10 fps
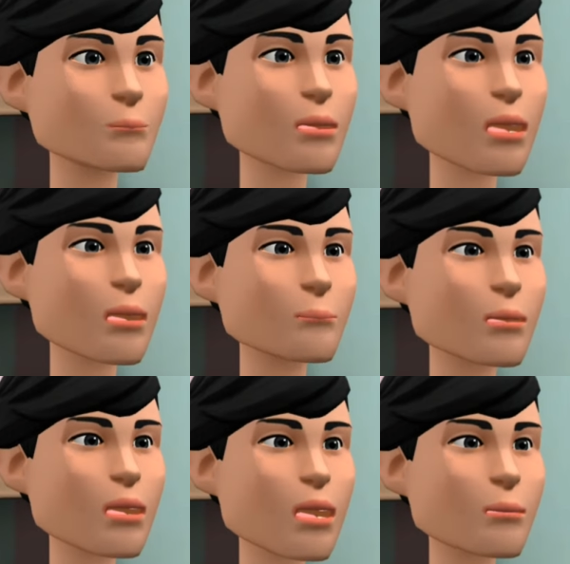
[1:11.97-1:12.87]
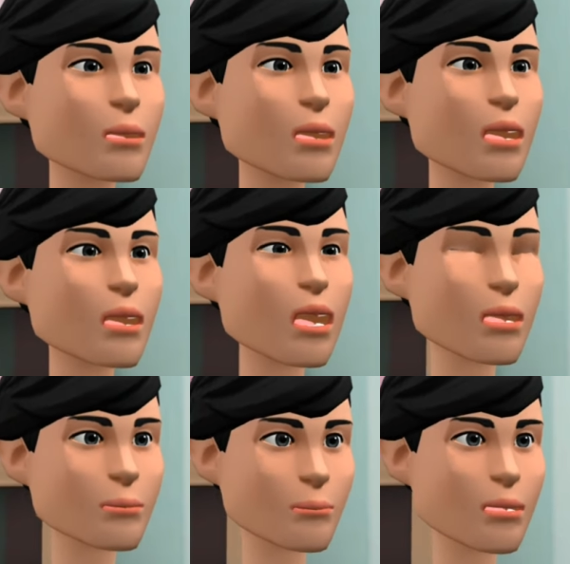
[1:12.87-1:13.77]
At this point in my career,
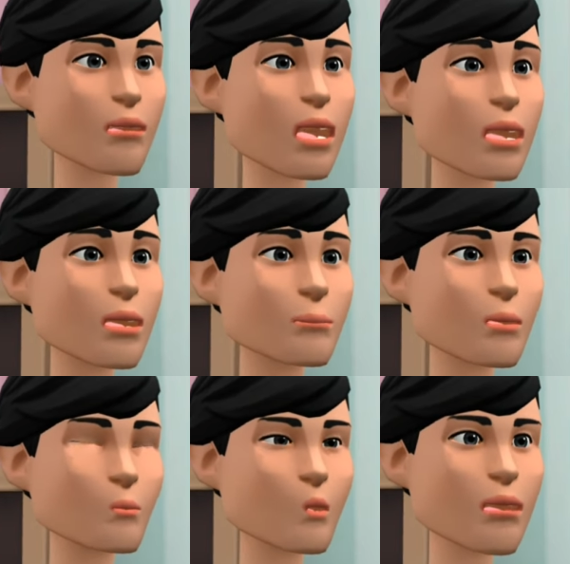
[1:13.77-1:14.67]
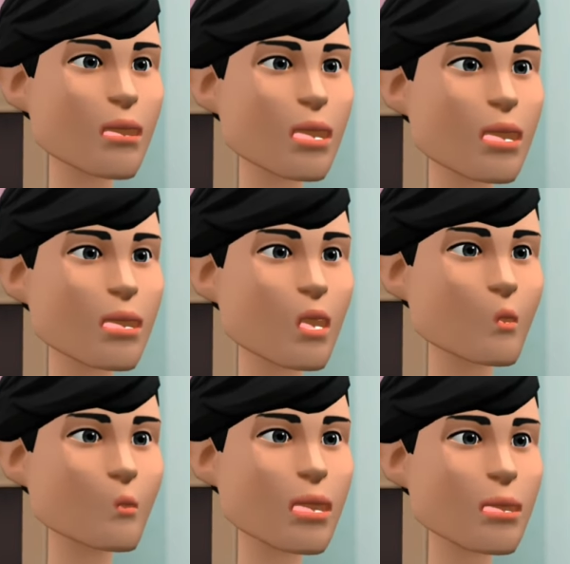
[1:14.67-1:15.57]
I feel that the most difficult
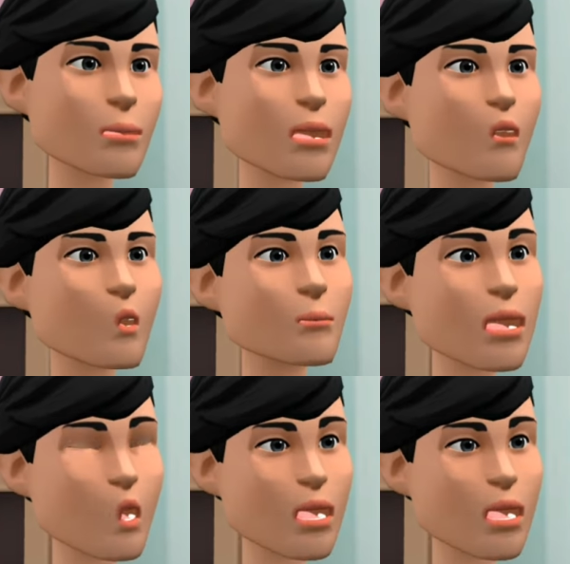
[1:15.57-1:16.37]
accomplishment for me to